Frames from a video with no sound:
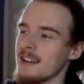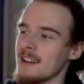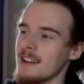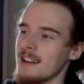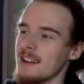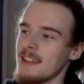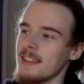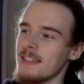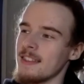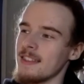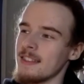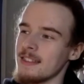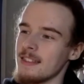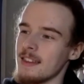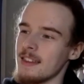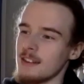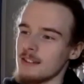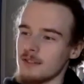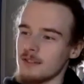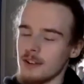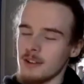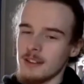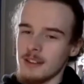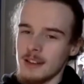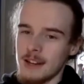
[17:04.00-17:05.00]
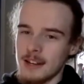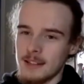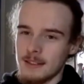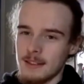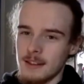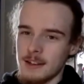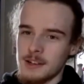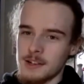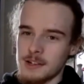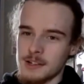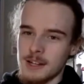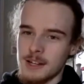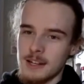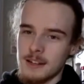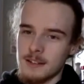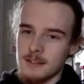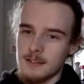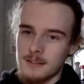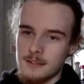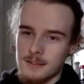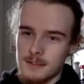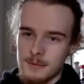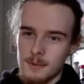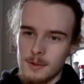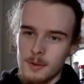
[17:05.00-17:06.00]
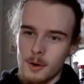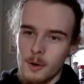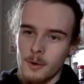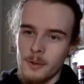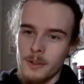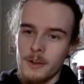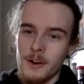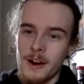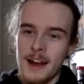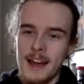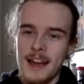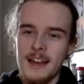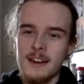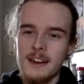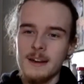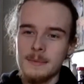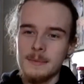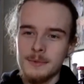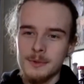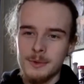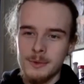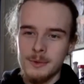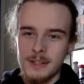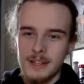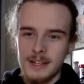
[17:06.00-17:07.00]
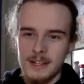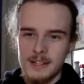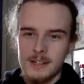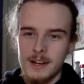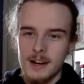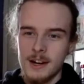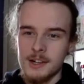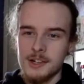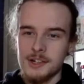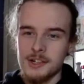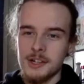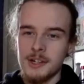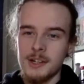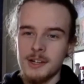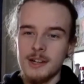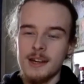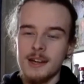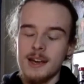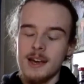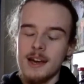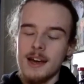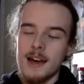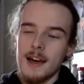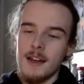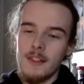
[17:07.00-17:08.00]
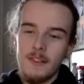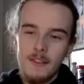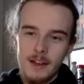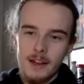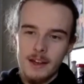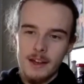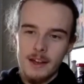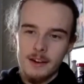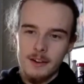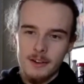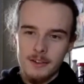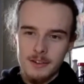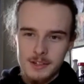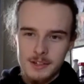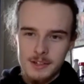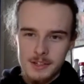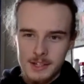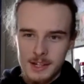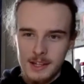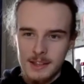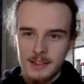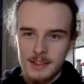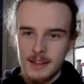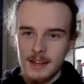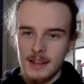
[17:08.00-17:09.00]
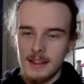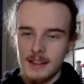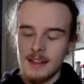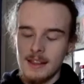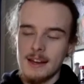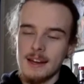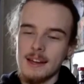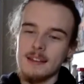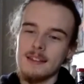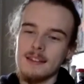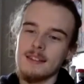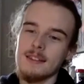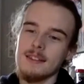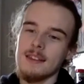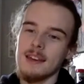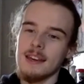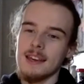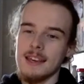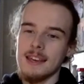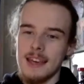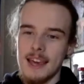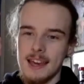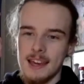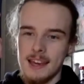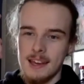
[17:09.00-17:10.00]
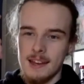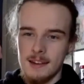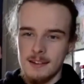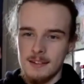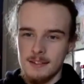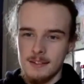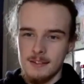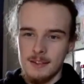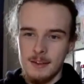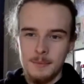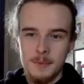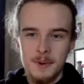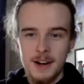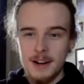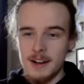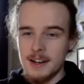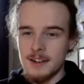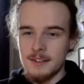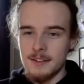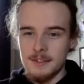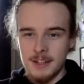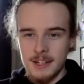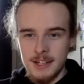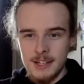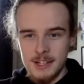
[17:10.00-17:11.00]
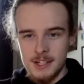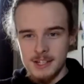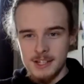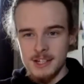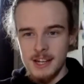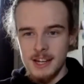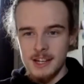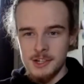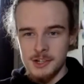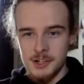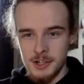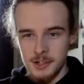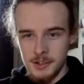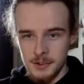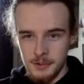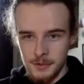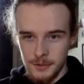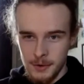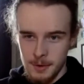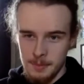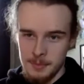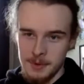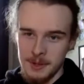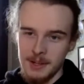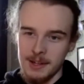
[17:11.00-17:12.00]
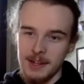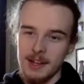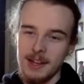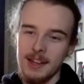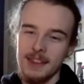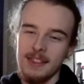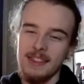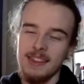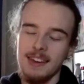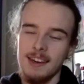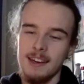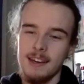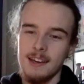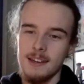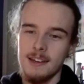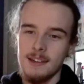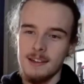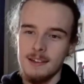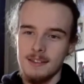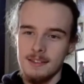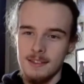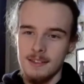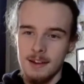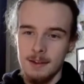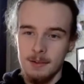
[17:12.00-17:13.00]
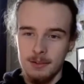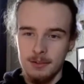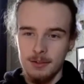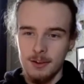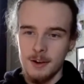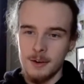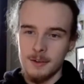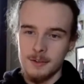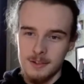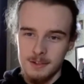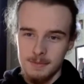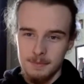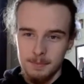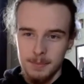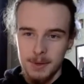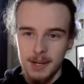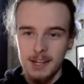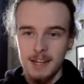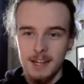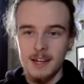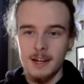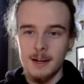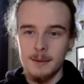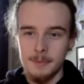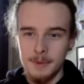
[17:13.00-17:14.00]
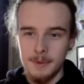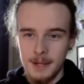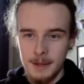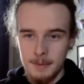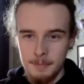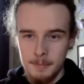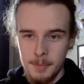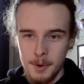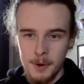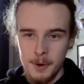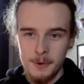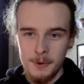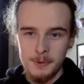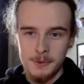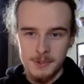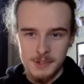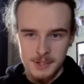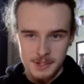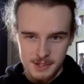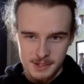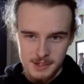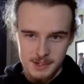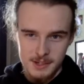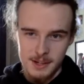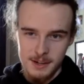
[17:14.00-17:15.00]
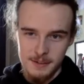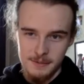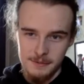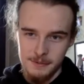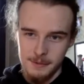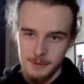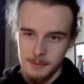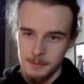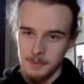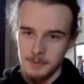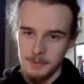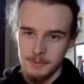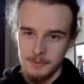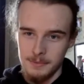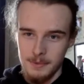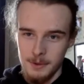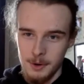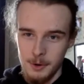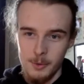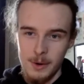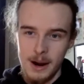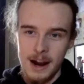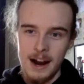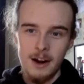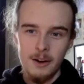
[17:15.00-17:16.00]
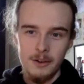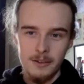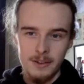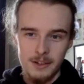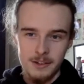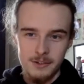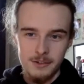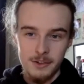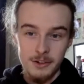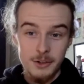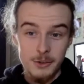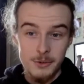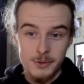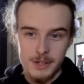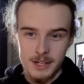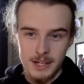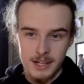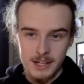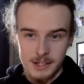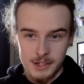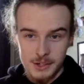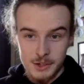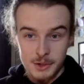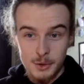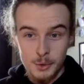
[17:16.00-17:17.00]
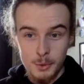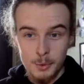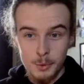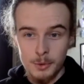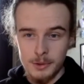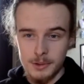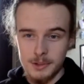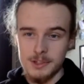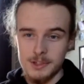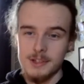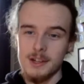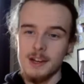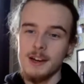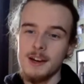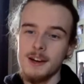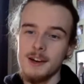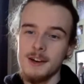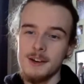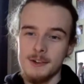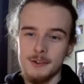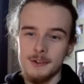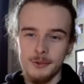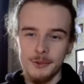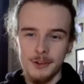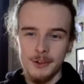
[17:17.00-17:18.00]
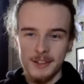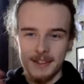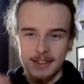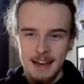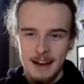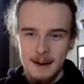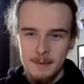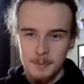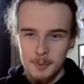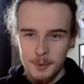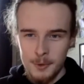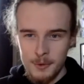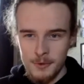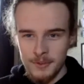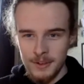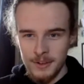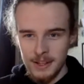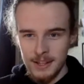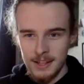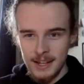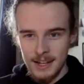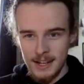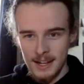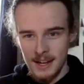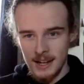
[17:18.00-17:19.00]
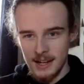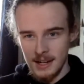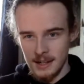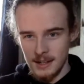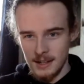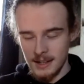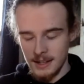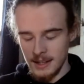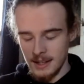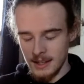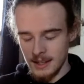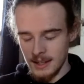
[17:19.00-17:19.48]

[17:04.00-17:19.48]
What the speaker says: and they start like they just like hold their hand up to it and they touch it, and then all of a sudden they gain some kind of like sentience from it, and they start picking up like bones and stuff from the ground, and they start using it as tools. So like that movie like kind of like